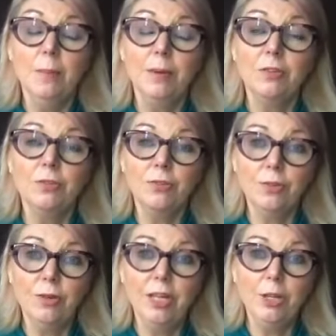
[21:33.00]
Because
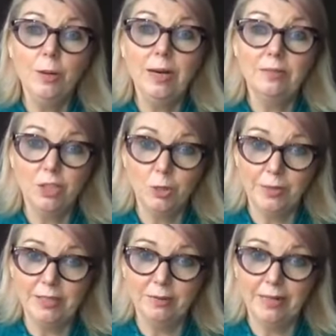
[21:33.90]
truly you have a
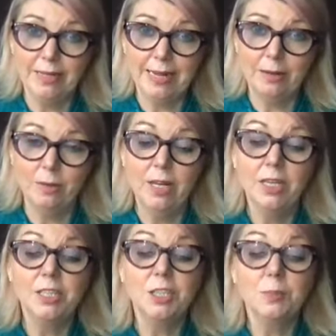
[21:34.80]
choice right now
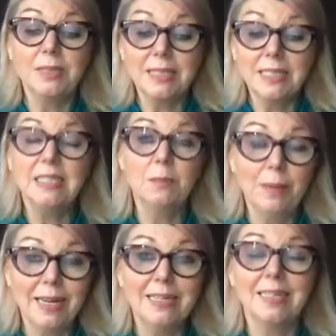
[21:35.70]
to
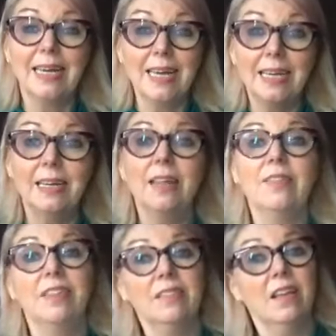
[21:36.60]
participate in
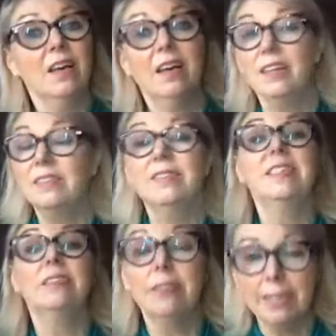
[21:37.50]
this
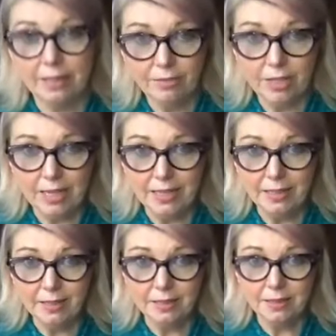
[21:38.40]
hysteria, if you
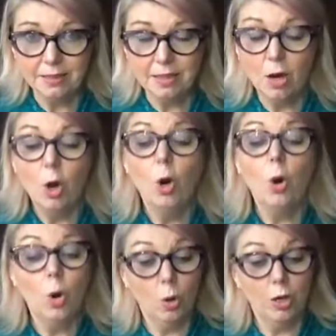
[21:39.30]
like,
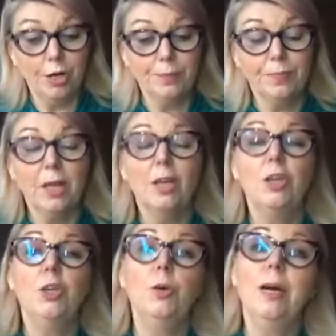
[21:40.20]
or
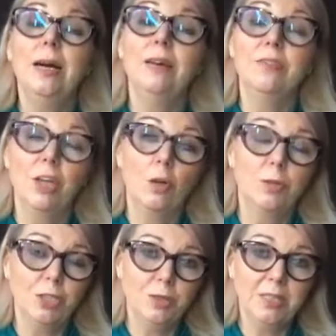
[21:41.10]
you have the
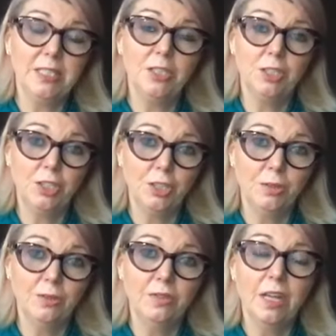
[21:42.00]
opportunity to
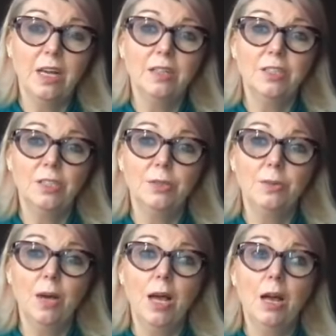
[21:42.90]
choose
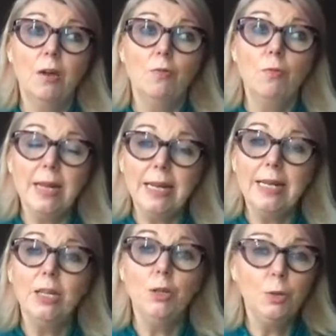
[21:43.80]
to
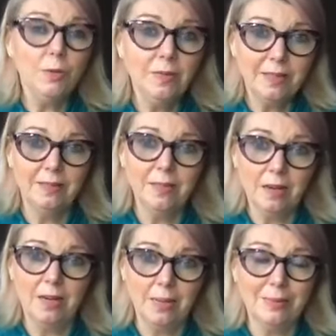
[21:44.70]
really use this
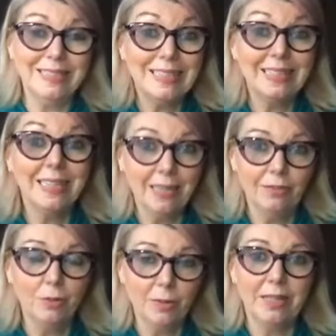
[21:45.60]
time and see the
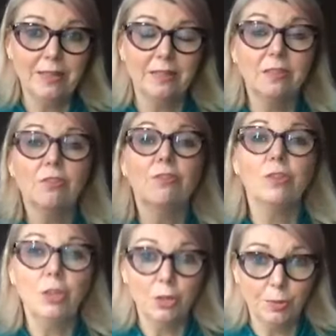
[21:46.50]
gift within this for
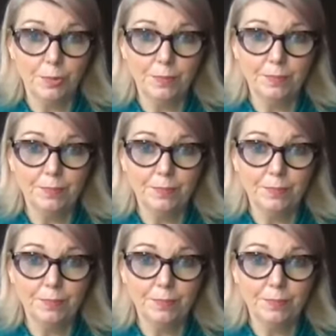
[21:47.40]
you.